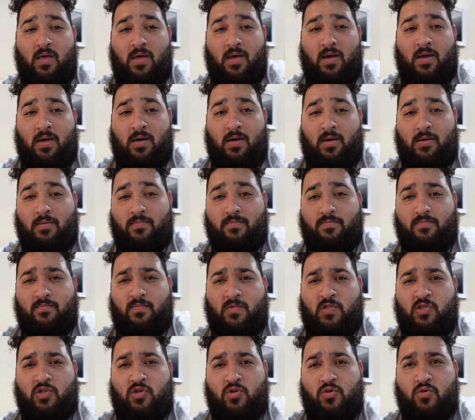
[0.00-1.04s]

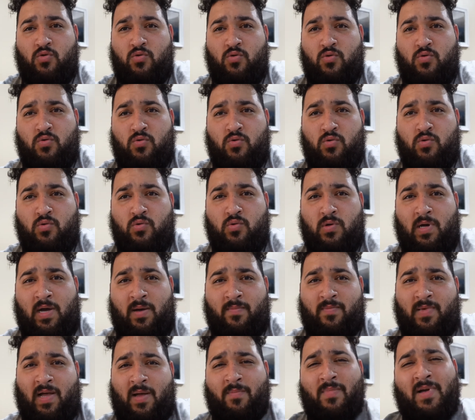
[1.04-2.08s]

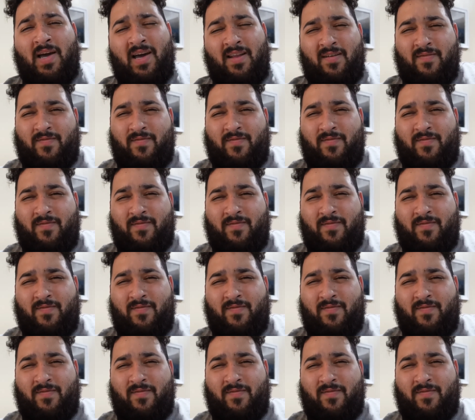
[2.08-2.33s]
I'm kind